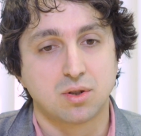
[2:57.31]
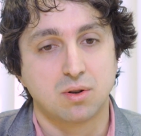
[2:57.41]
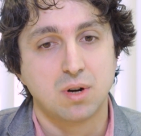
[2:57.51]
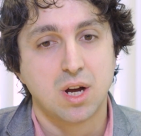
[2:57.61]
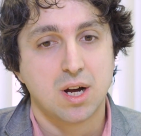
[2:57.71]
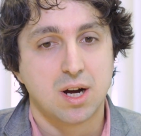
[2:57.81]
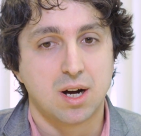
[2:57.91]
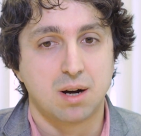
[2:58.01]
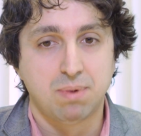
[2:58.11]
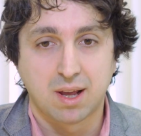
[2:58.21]
So
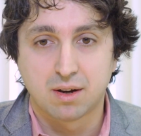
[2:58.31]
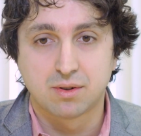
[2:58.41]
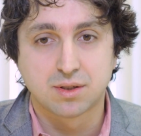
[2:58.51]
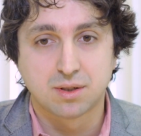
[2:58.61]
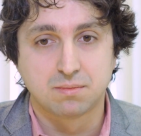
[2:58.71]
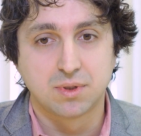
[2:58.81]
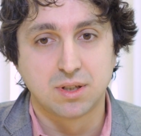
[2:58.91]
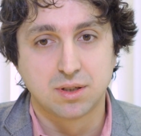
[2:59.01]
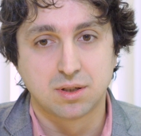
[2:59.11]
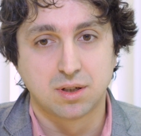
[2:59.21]
uh, plagiarism
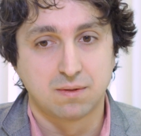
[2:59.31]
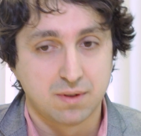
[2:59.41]
is uh,